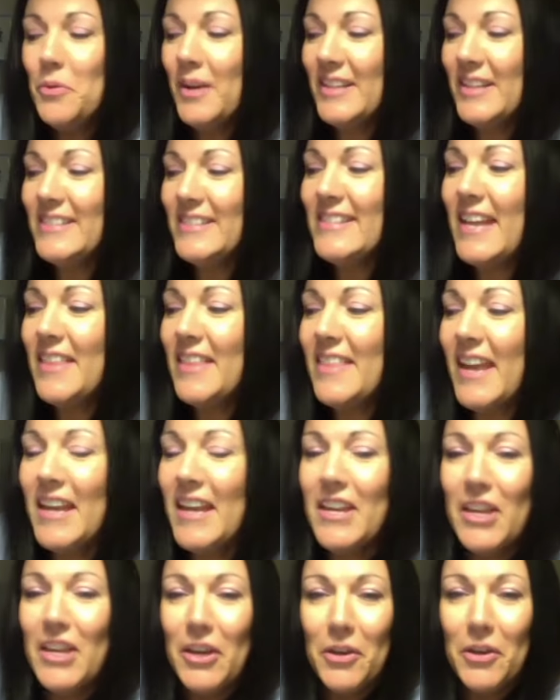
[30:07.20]
to say
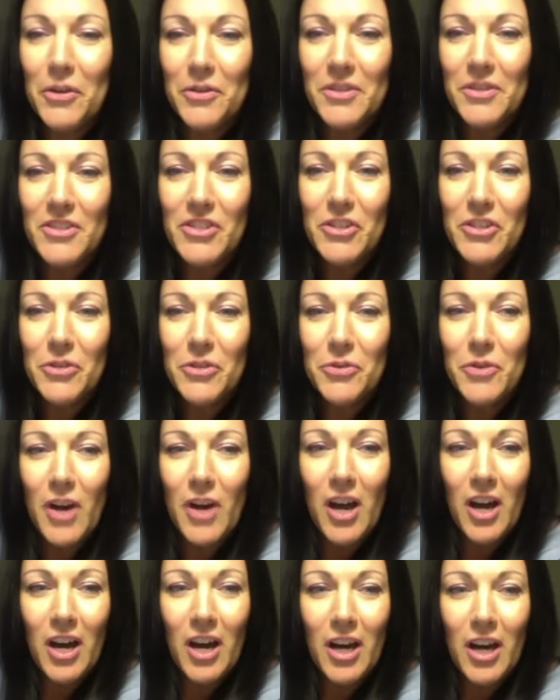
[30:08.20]
thank you to yeah.
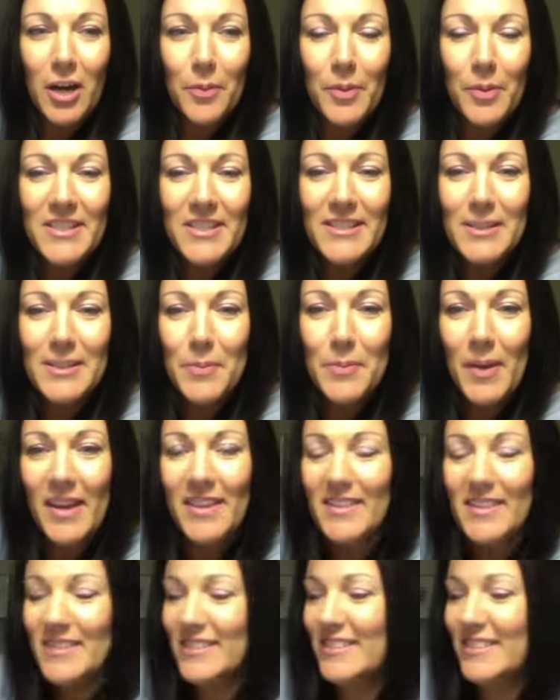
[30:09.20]
our
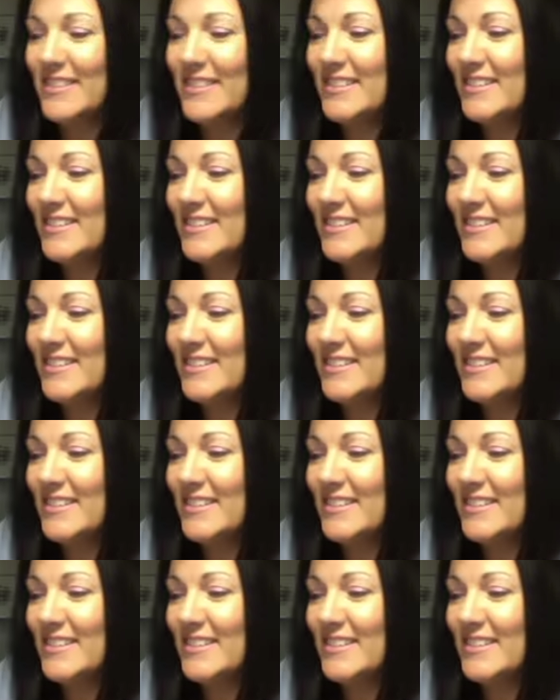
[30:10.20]
participants.